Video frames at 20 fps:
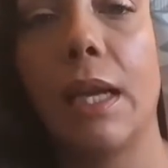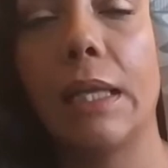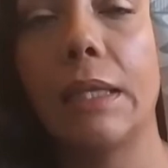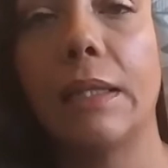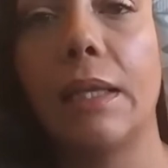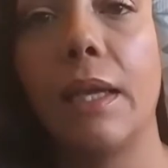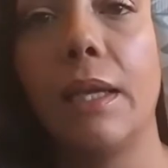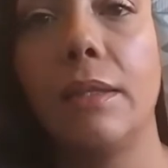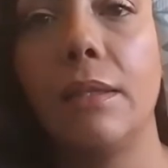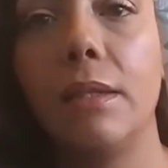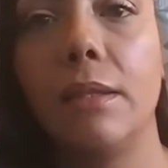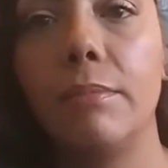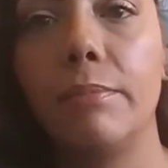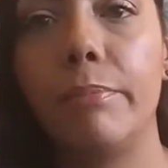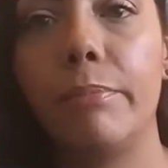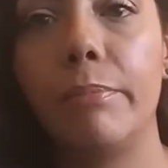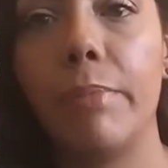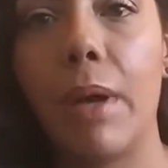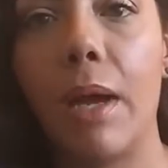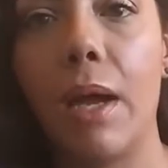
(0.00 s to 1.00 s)
I like the
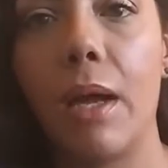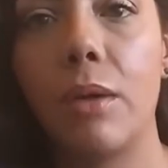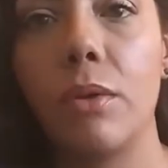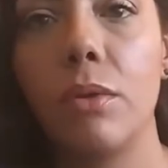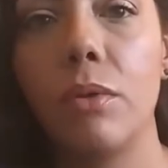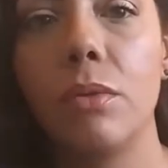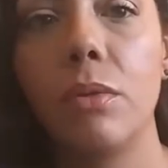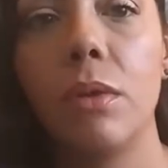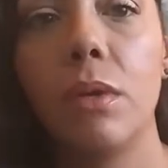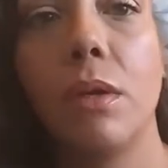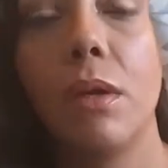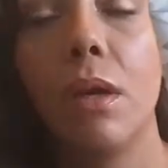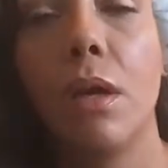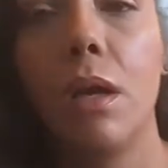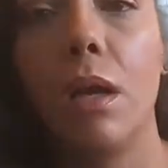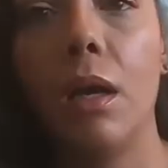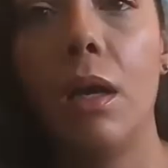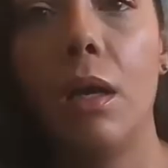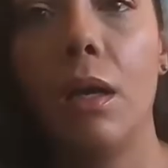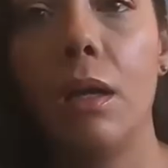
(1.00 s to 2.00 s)
bottle.
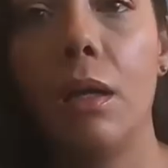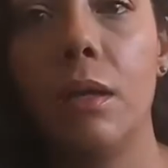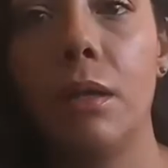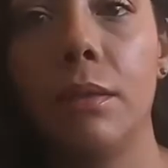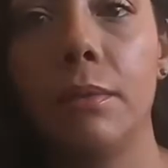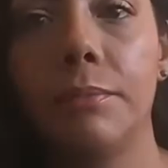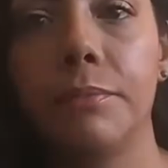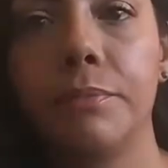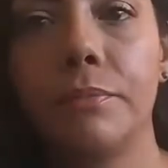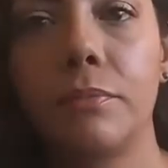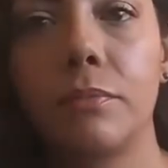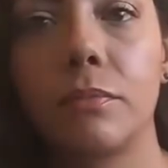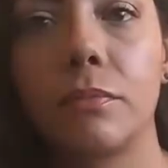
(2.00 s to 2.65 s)
Um,